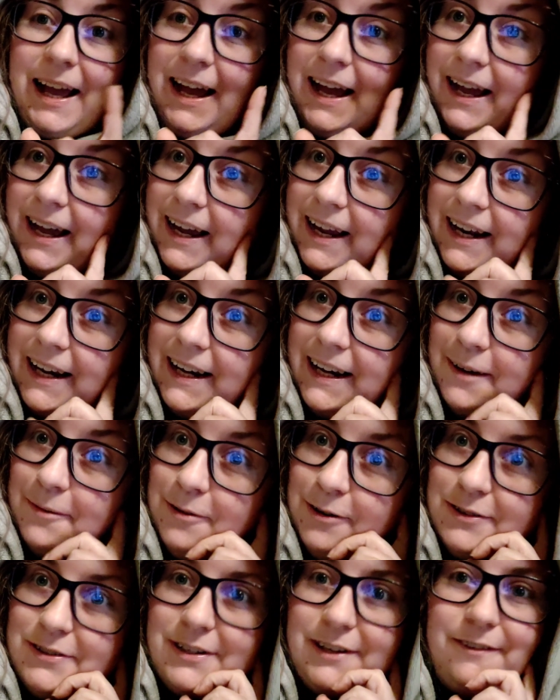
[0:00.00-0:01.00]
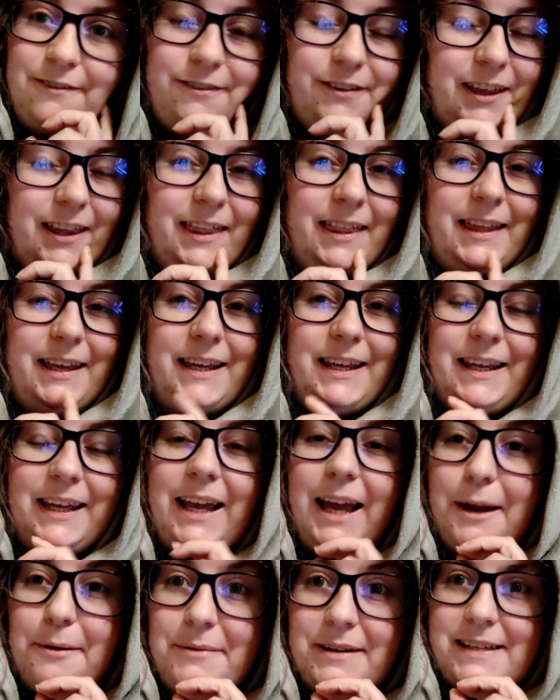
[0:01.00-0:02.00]
and I'm also
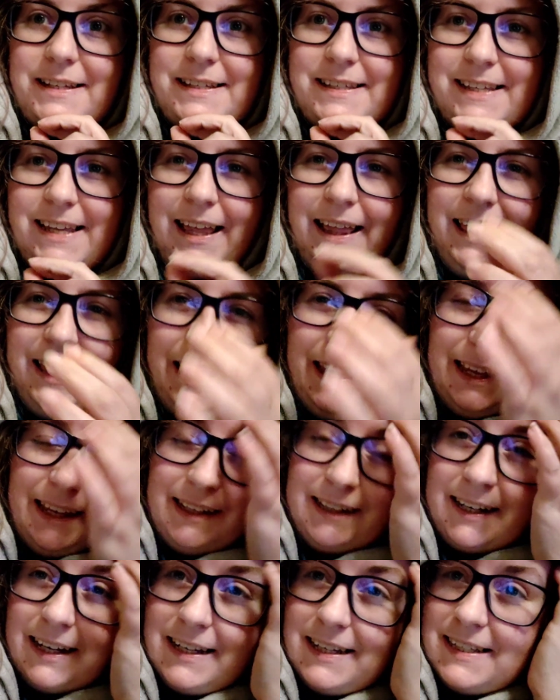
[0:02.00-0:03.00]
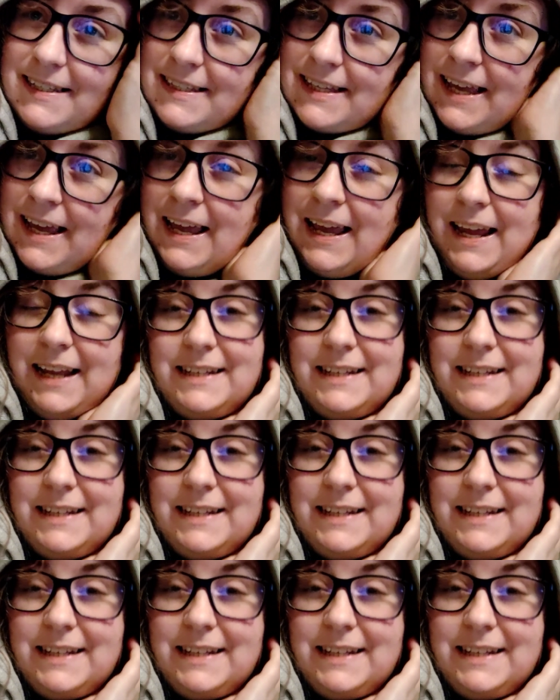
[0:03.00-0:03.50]
feeling a bit silly because it